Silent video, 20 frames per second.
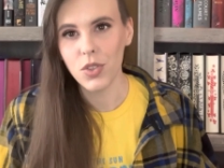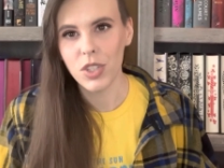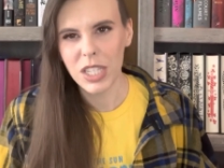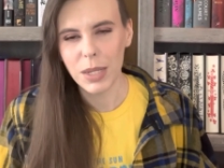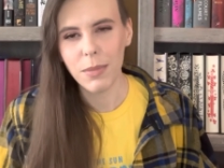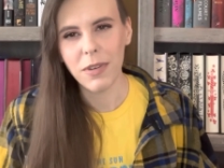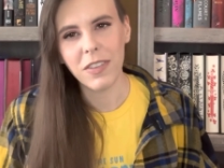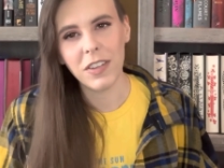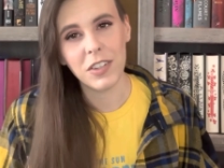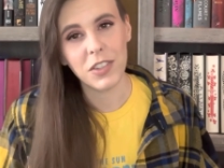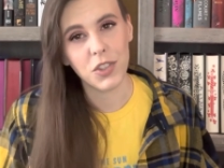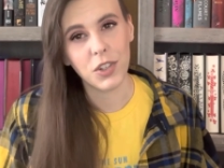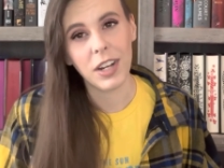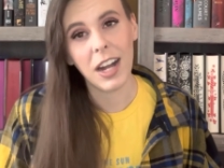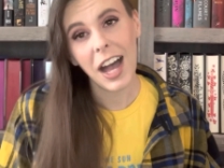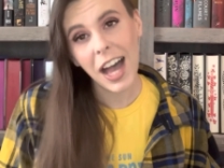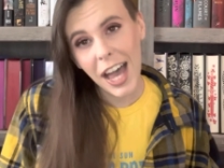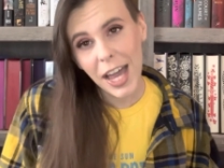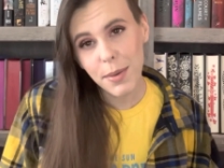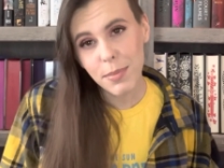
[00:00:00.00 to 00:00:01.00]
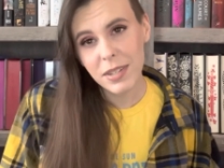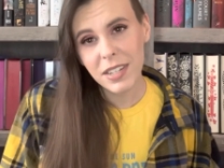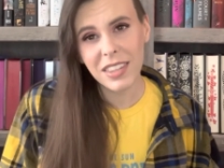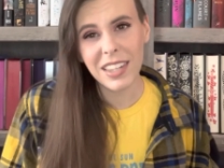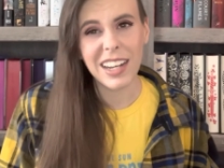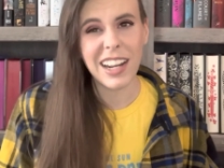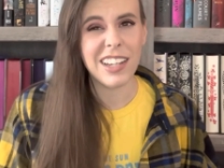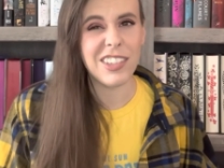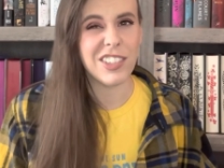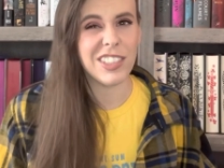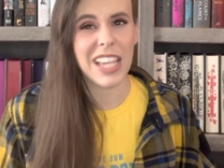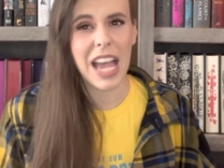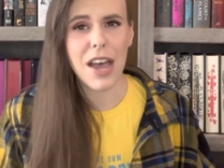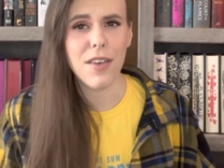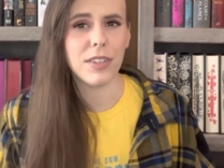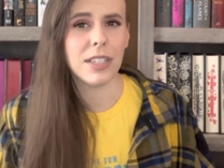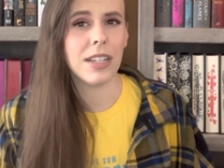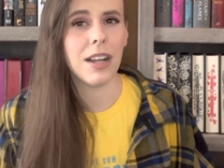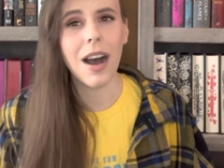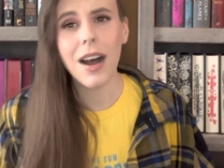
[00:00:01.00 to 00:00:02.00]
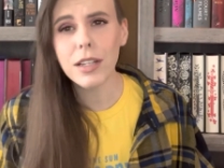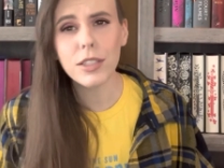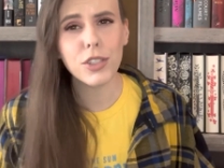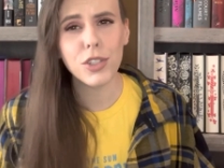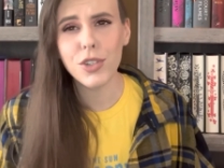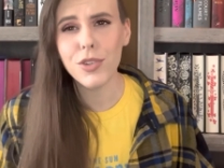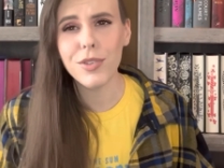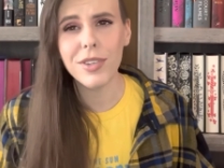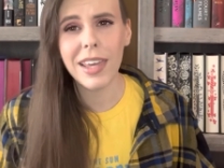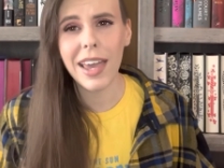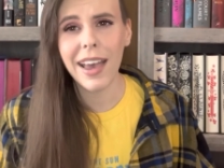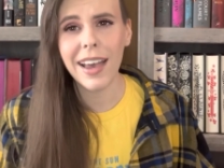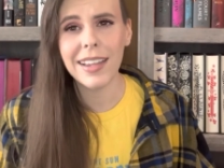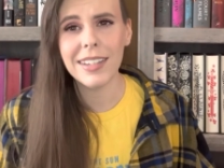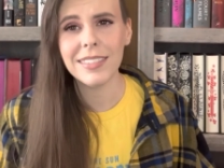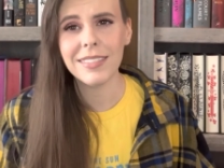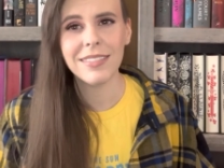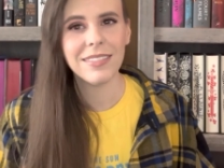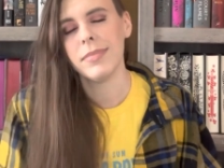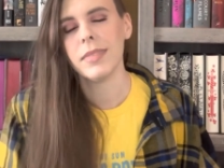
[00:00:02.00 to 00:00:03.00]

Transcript: Some of these are hyped that I just haven't gotten to yet,